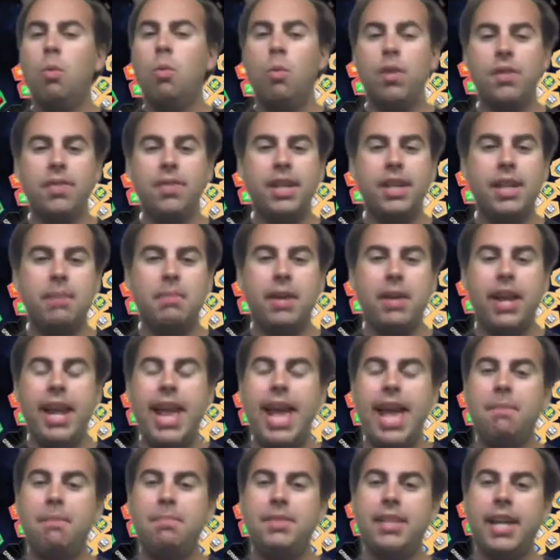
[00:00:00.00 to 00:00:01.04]
One thing
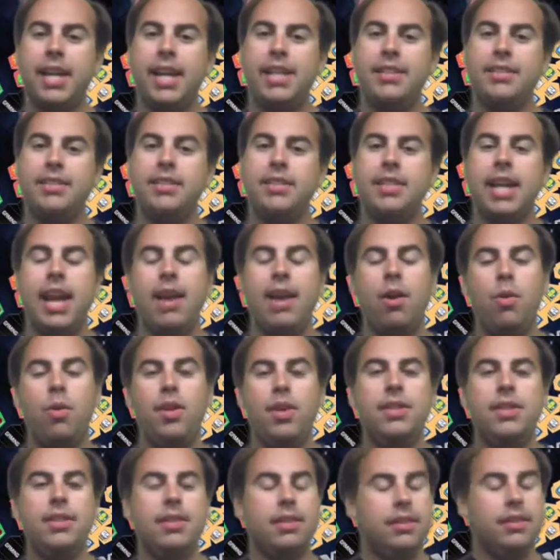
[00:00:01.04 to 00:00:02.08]
about app dice is I
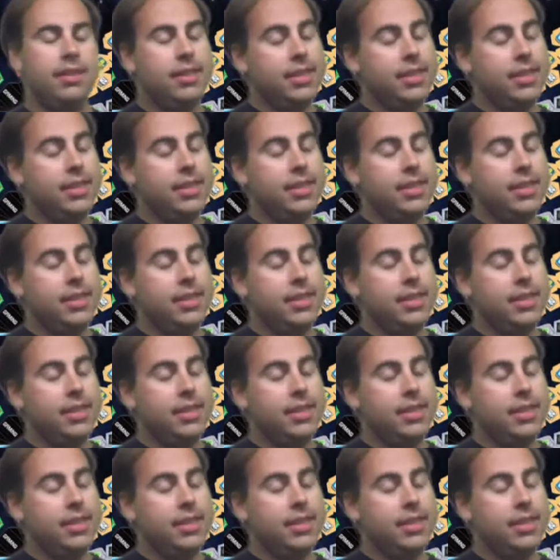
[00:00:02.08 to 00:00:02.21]
always